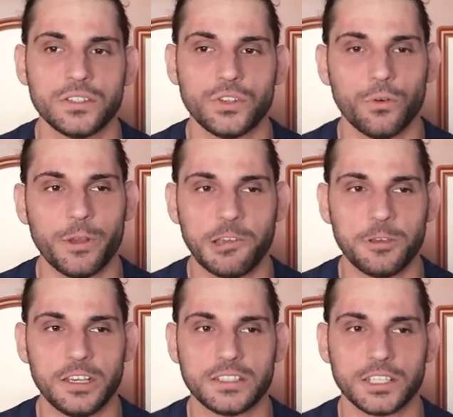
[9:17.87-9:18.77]
So
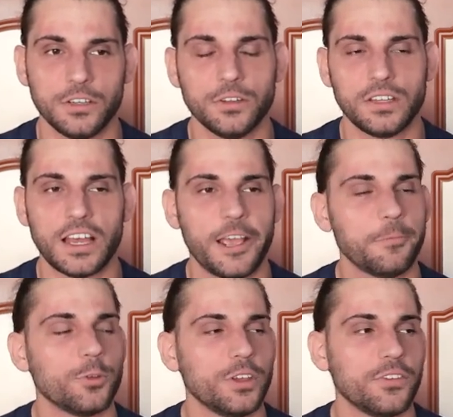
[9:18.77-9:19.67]
maybe it's a good
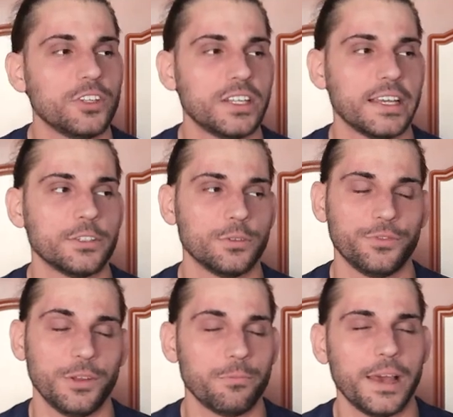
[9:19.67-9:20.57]
time to give the title to
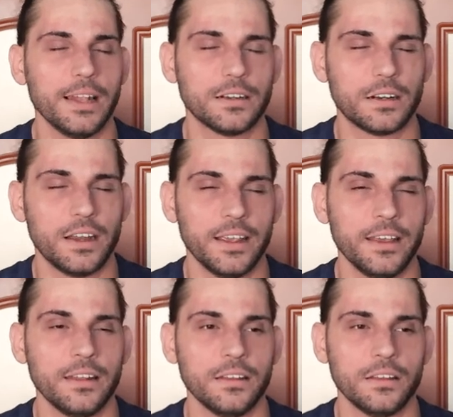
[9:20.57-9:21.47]
Finn Balor
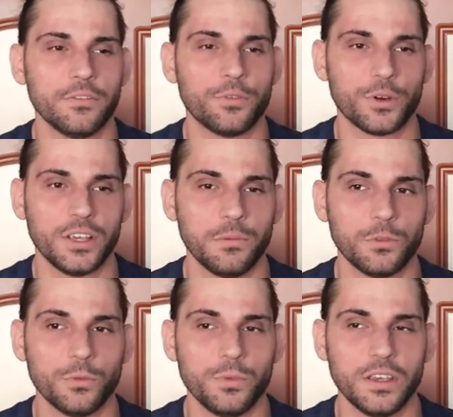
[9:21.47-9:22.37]
and for
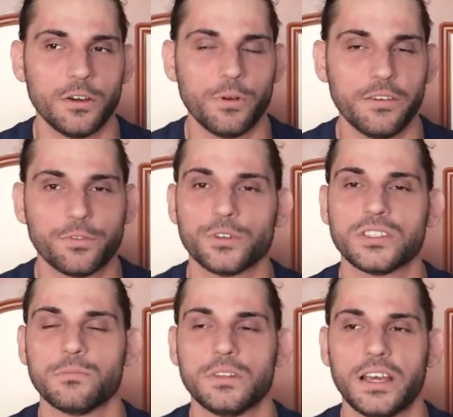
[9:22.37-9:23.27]
him to be away for
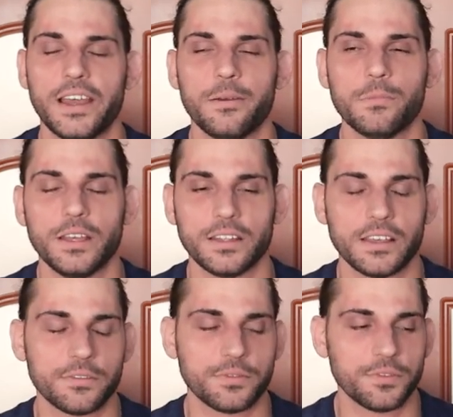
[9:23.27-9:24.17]
some time and
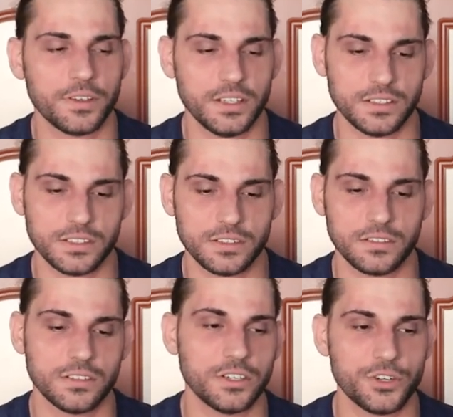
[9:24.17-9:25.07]
have his
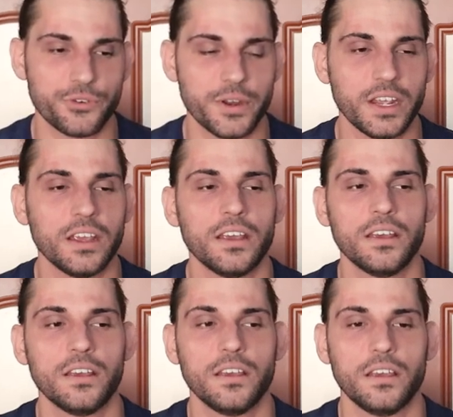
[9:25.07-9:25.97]
surgery
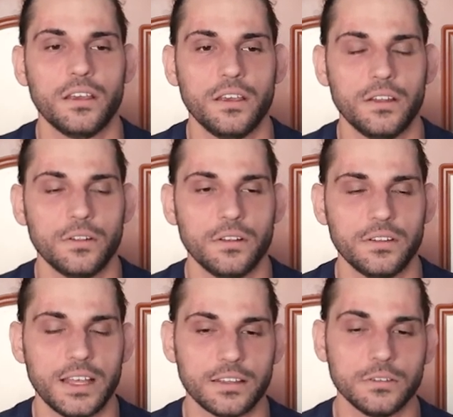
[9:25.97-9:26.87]
and all
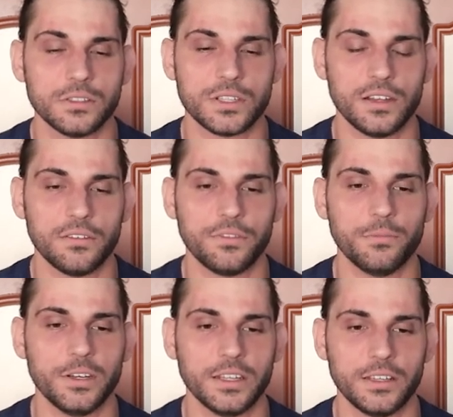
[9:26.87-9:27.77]
of that good stuff,
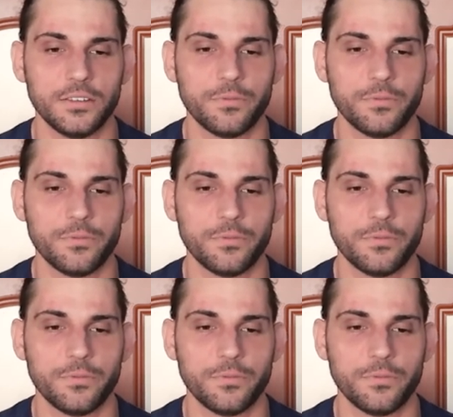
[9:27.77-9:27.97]
but